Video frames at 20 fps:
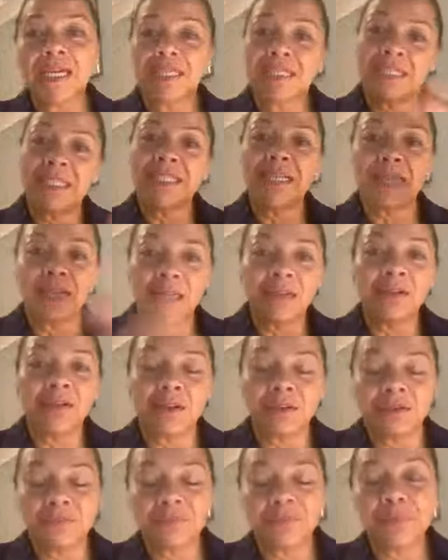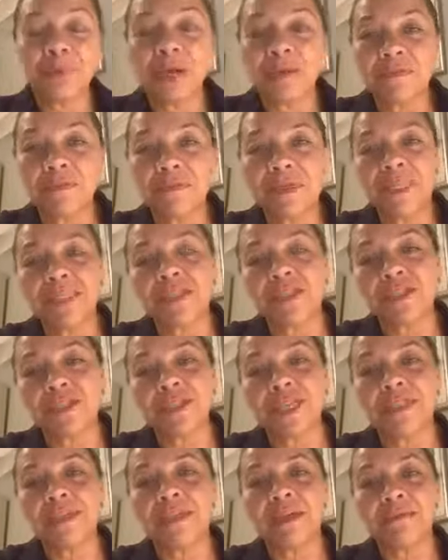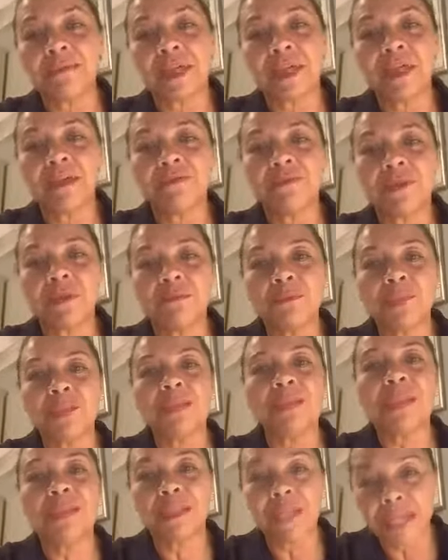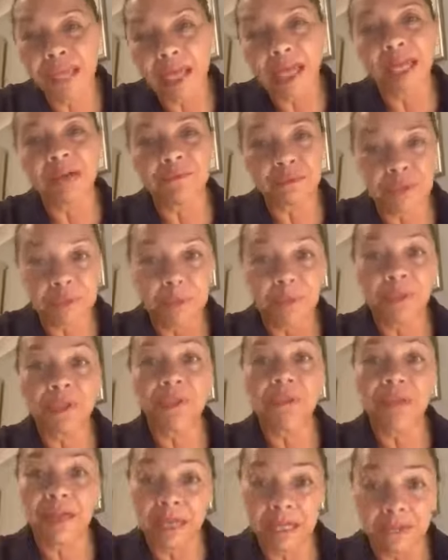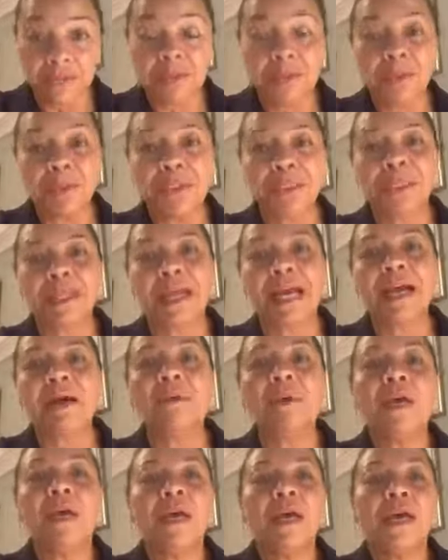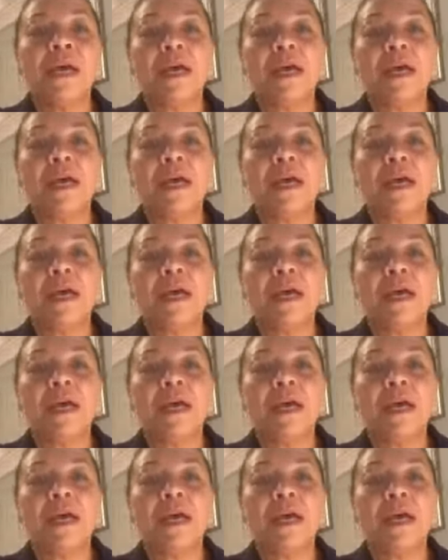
I did get a lot of private messages last time. Thank you very much. And I think I have responded to everybody now.